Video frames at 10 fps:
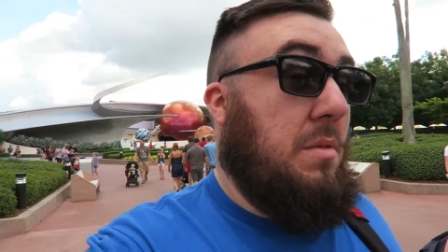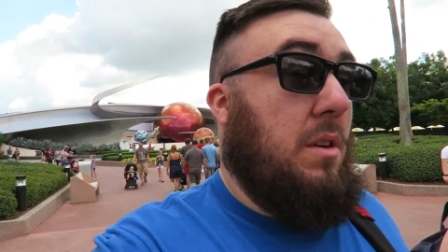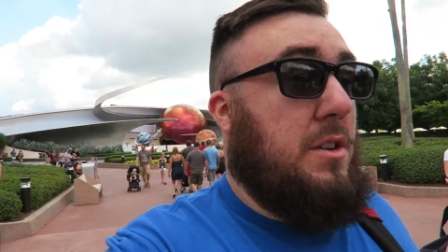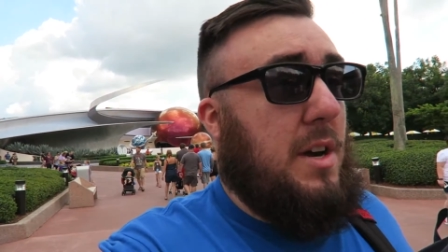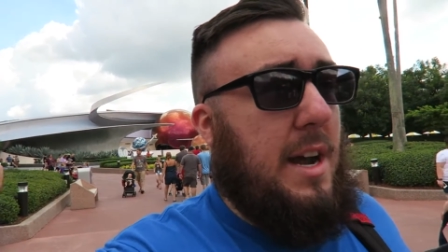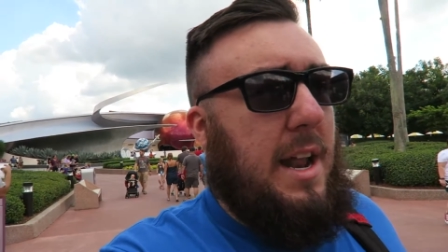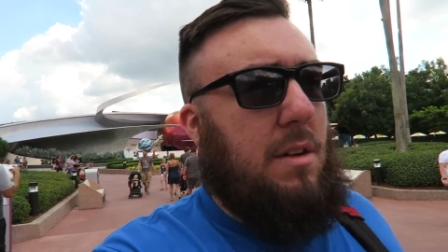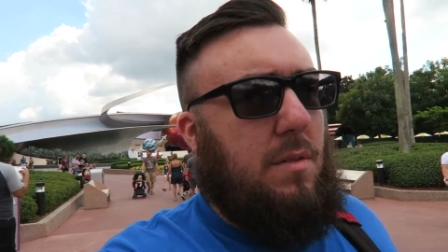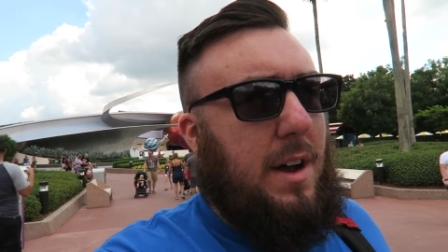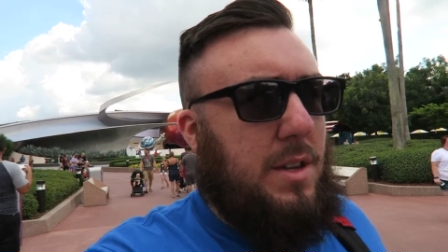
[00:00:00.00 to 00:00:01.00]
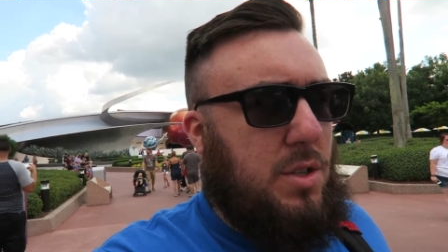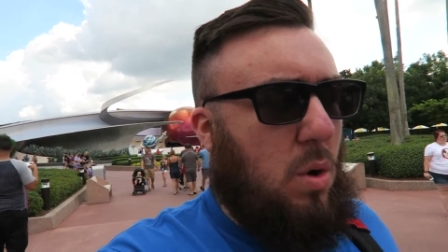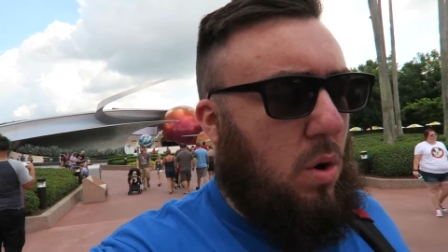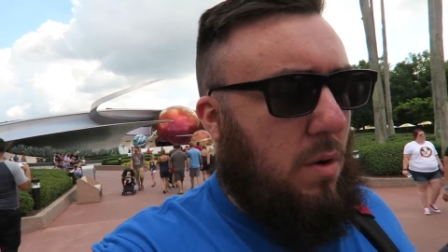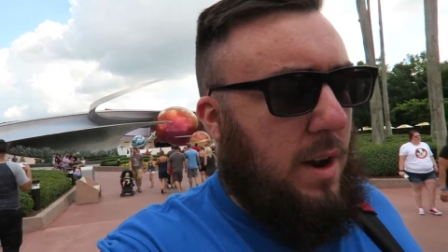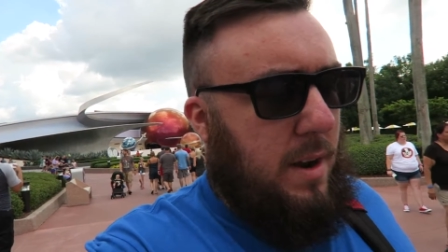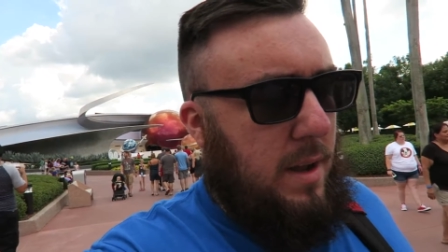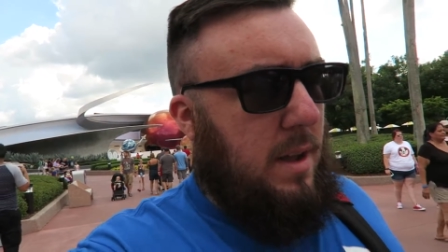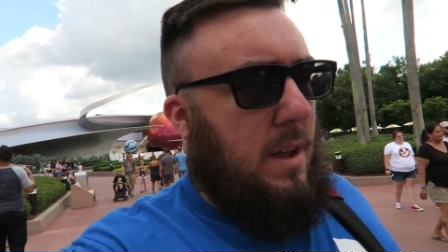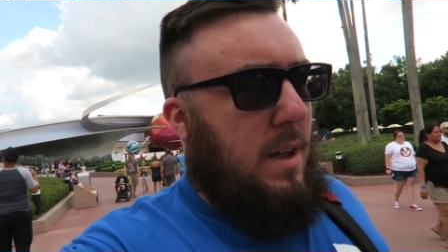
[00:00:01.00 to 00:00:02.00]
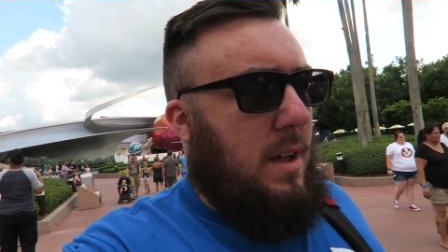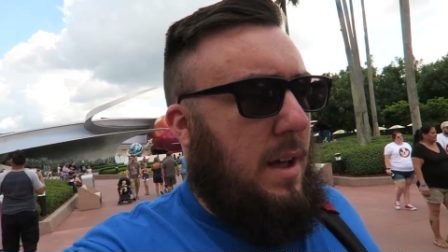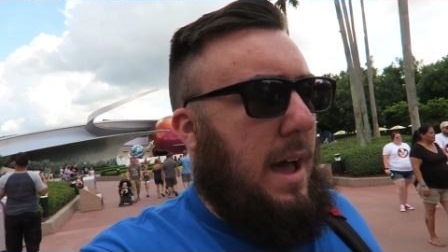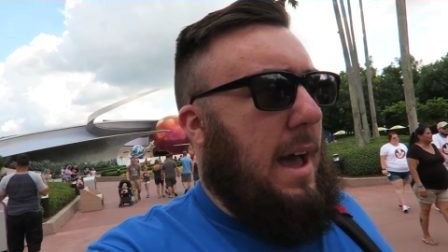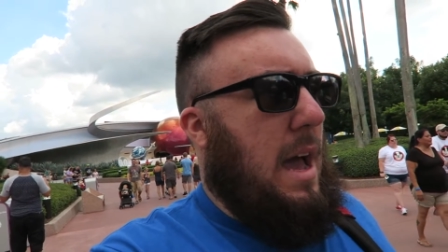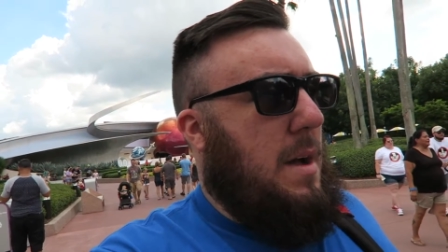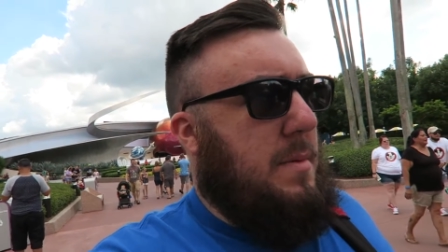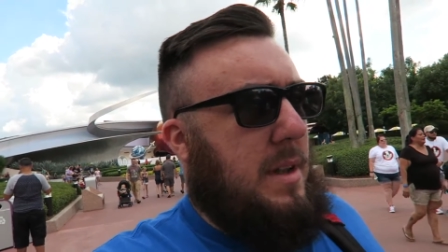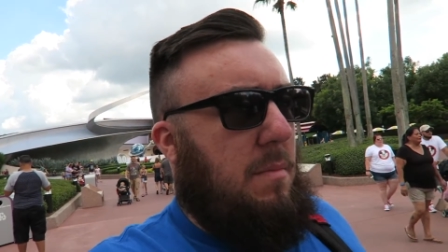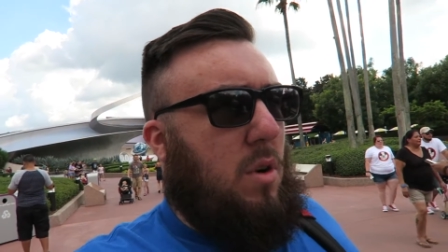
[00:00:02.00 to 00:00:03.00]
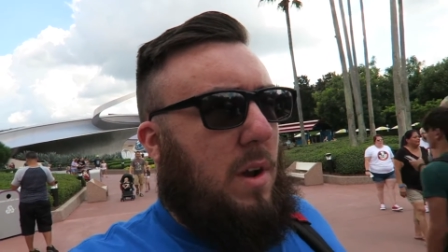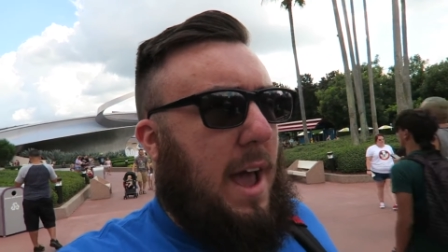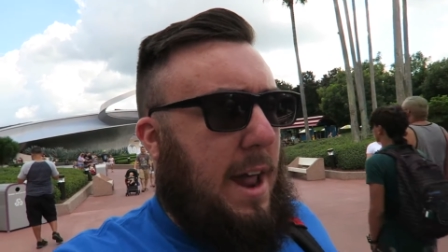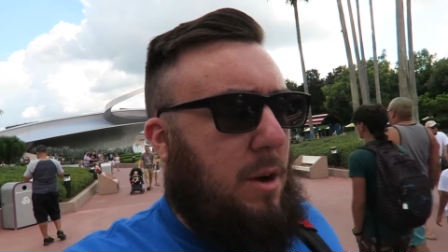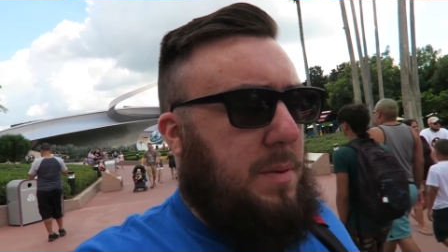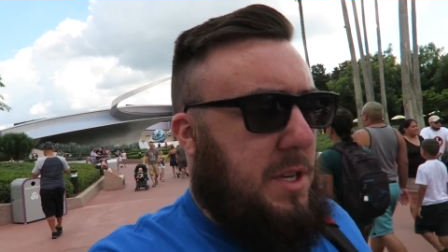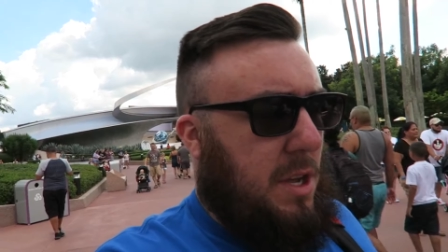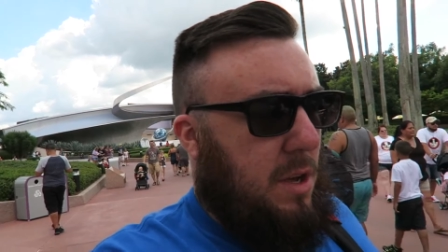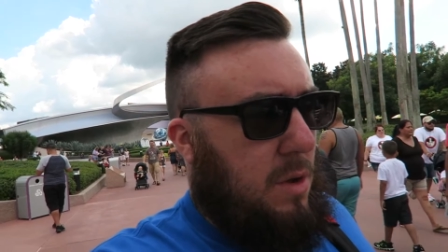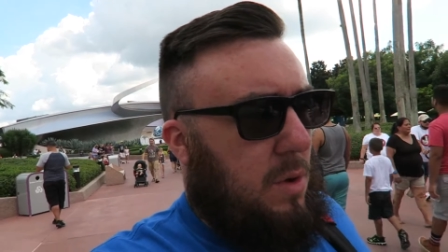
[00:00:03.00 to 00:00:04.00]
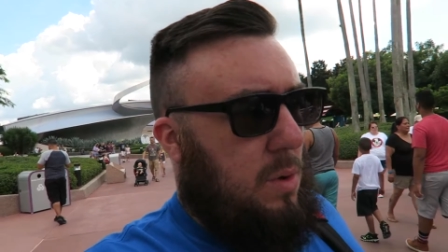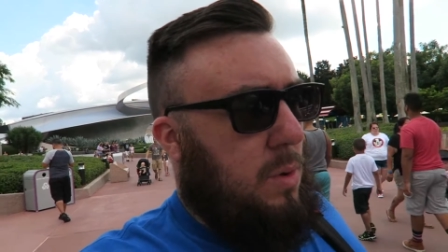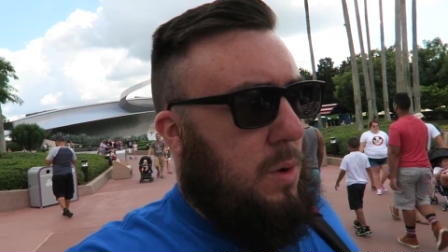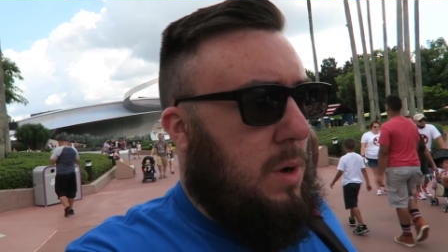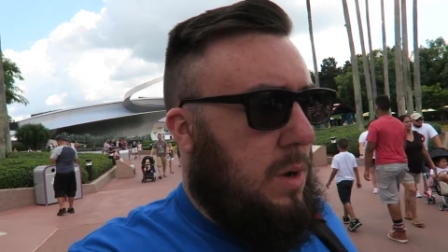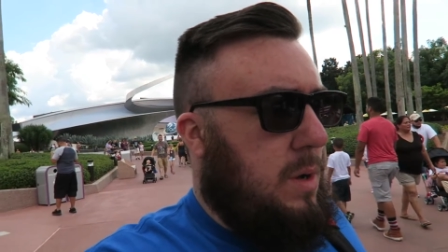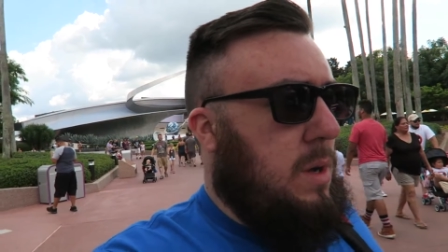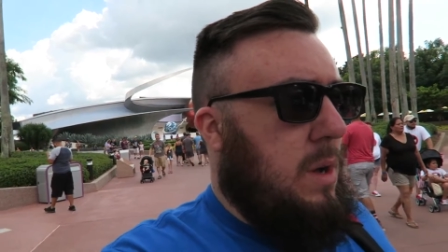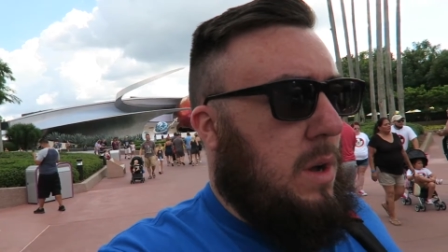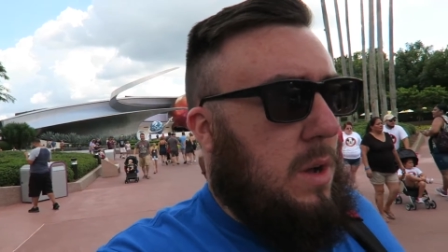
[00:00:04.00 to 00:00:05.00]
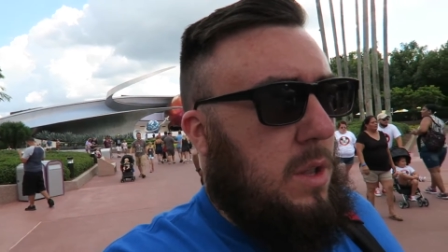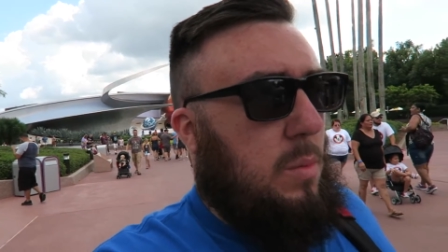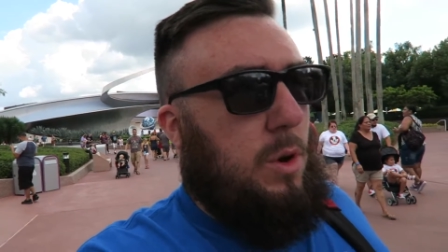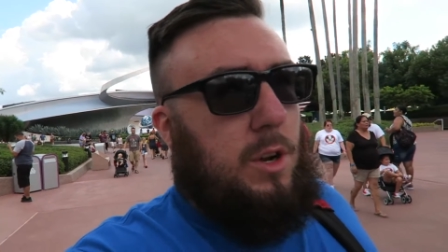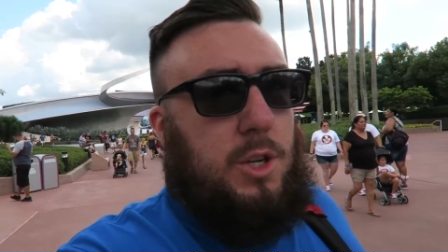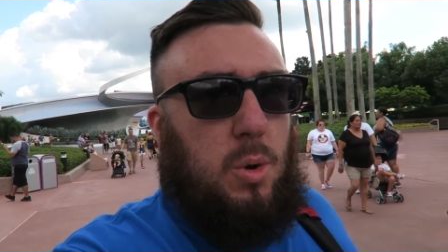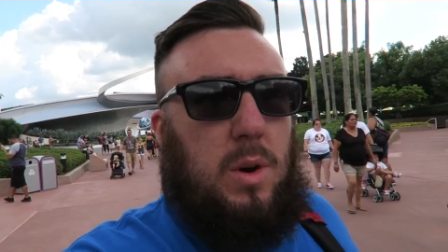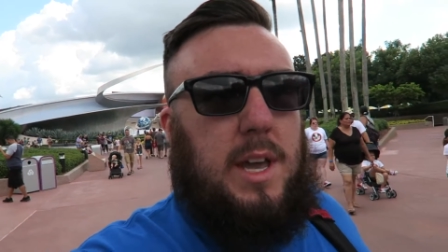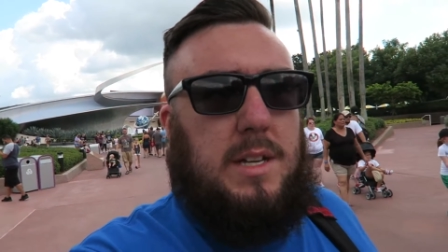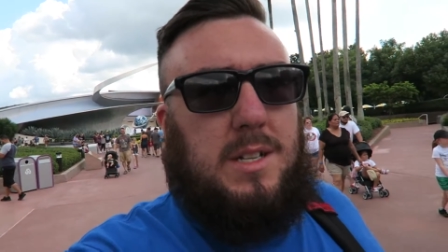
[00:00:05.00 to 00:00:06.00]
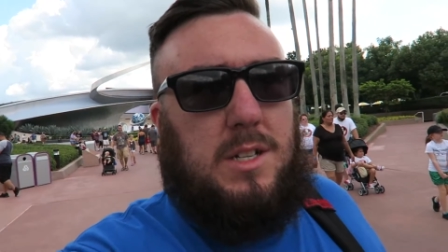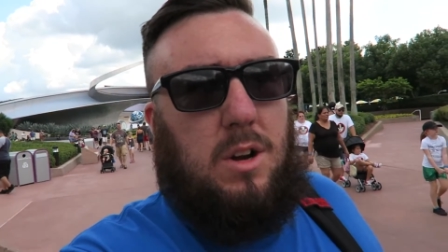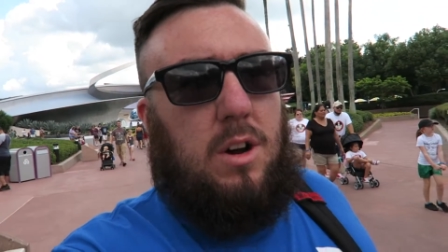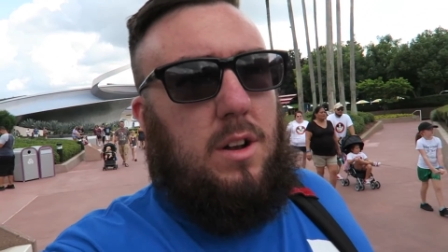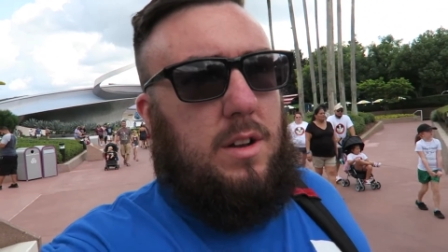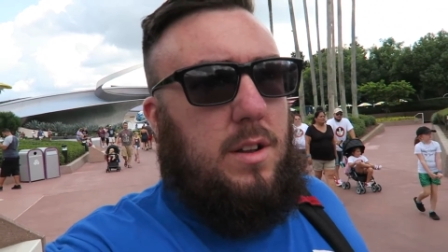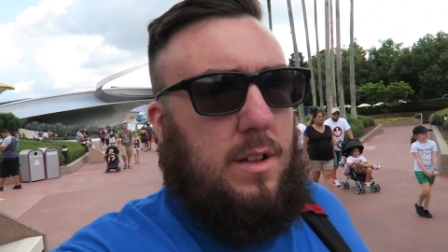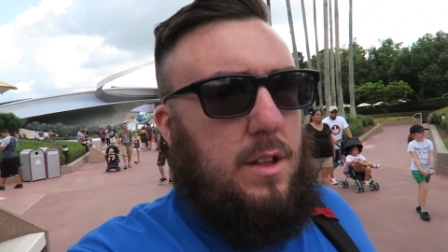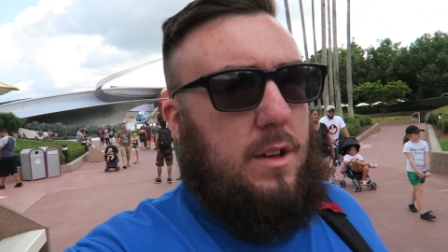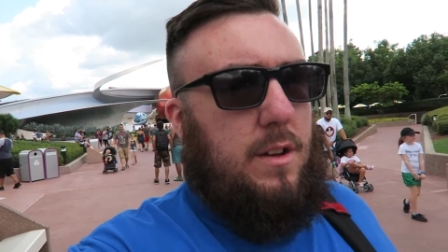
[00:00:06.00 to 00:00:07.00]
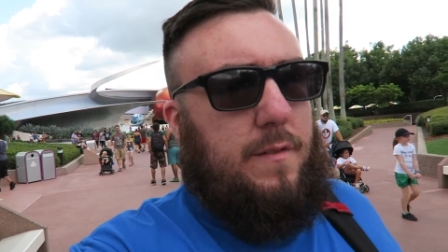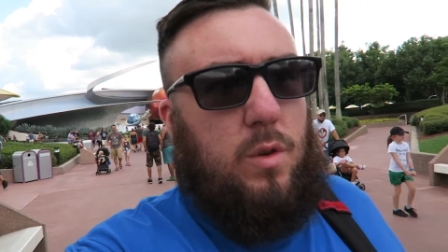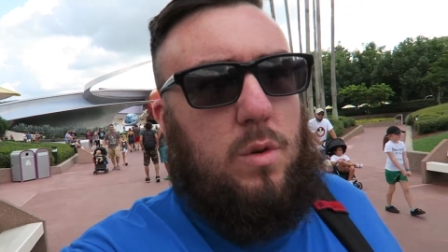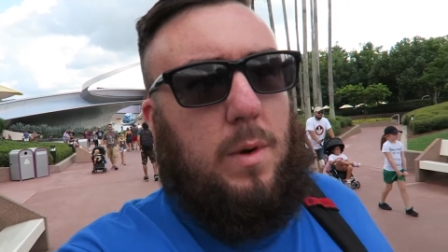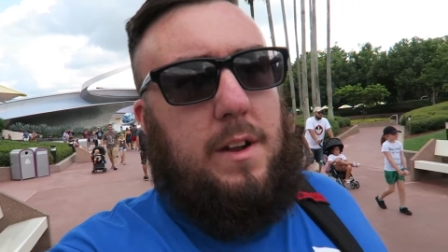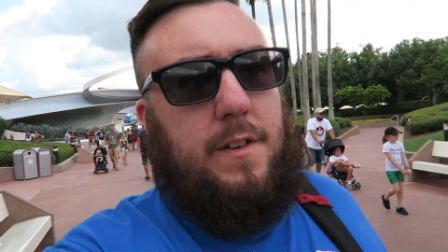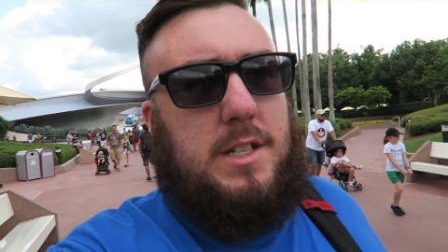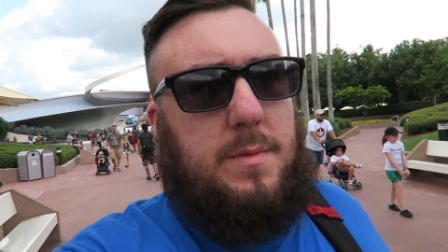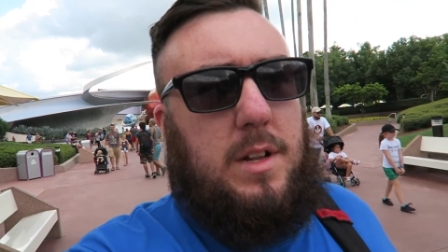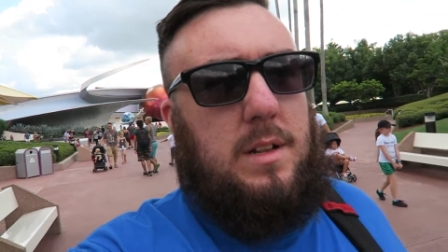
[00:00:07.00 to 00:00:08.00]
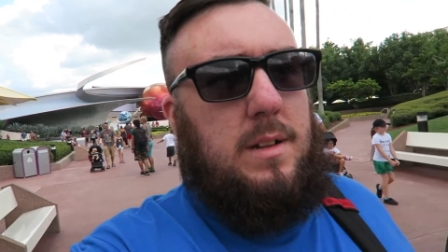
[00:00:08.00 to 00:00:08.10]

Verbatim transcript: So we're going to try and head over to Soaring, um, and then we're going to head up to the World Showcase and start the Food and Wine Festival.